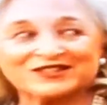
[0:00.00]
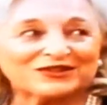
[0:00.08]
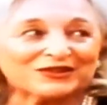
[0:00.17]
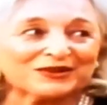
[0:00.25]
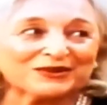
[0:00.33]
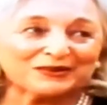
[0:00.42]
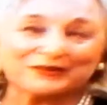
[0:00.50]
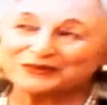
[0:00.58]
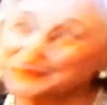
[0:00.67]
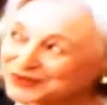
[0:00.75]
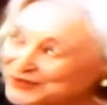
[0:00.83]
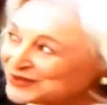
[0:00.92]
I believe it was
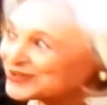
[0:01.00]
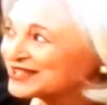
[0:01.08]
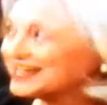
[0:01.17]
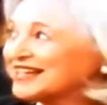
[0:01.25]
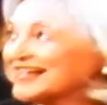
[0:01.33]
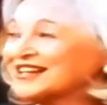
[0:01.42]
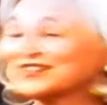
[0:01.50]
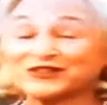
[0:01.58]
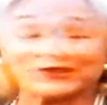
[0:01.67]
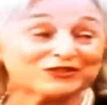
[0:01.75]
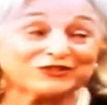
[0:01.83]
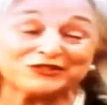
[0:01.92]
the 90s, I
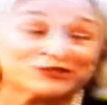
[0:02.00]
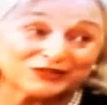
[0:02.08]
guess.